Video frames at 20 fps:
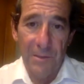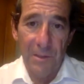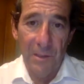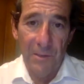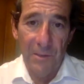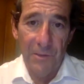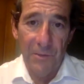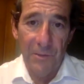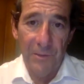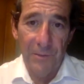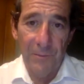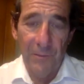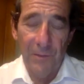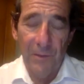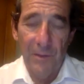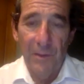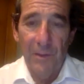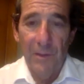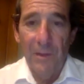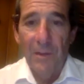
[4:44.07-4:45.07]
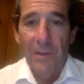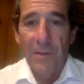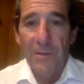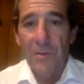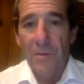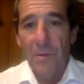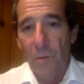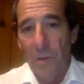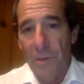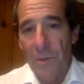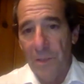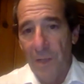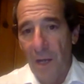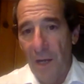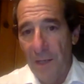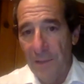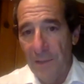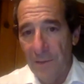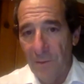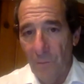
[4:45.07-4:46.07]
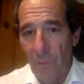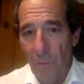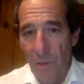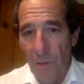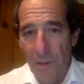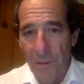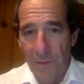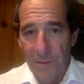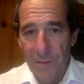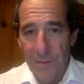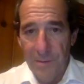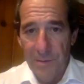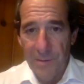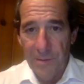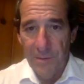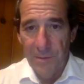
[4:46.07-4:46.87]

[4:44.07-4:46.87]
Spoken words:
country. So there was a heightened awareness